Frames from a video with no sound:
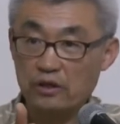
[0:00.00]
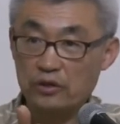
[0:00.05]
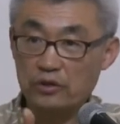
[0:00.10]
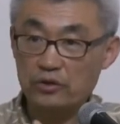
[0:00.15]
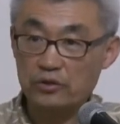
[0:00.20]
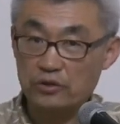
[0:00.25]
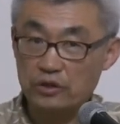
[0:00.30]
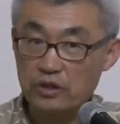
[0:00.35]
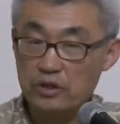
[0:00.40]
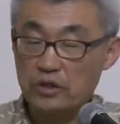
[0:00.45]

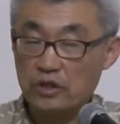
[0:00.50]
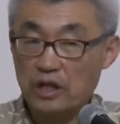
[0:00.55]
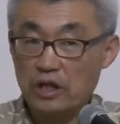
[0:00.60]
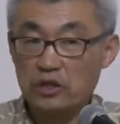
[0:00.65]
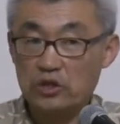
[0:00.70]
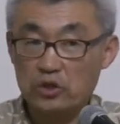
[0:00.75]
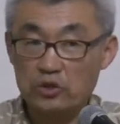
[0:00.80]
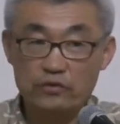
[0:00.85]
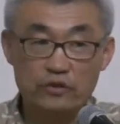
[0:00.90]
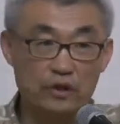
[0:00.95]
under this
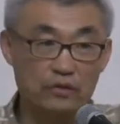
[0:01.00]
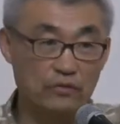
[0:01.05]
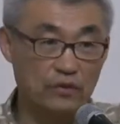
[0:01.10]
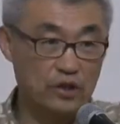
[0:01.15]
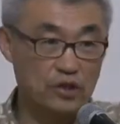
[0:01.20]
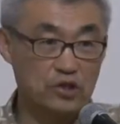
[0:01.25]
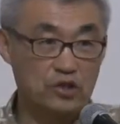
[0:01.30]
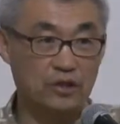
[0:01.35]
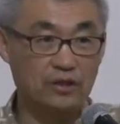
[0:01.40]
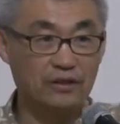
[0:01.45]
kind of
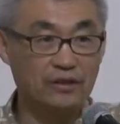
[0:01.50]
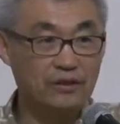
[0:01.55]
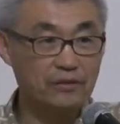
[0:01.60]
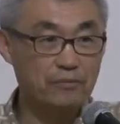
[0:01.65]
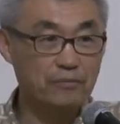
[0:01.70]
conviction?